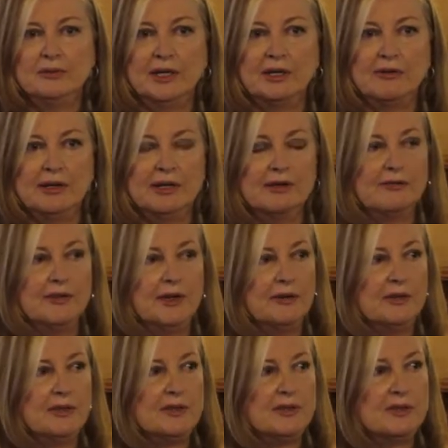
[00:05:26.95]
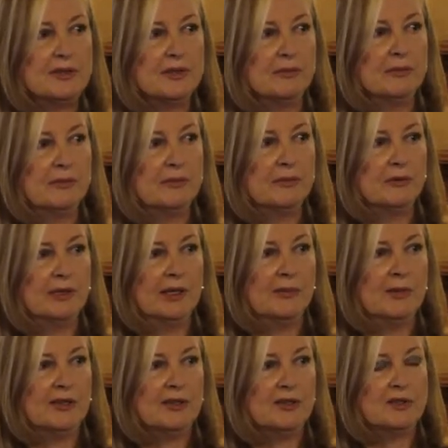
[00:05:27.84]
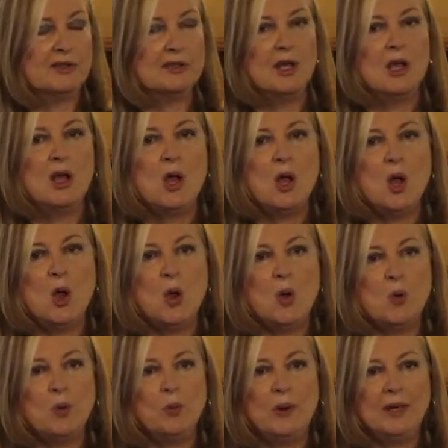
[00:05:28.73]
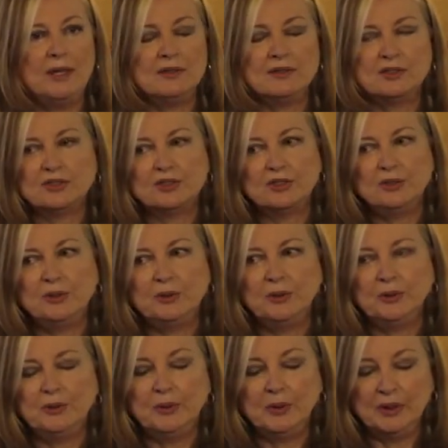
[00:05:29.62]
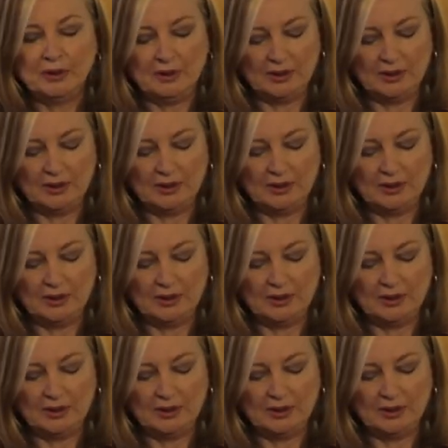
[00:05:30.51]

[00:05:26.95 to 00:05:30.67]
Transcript: great-grandfathers and grandmothers went to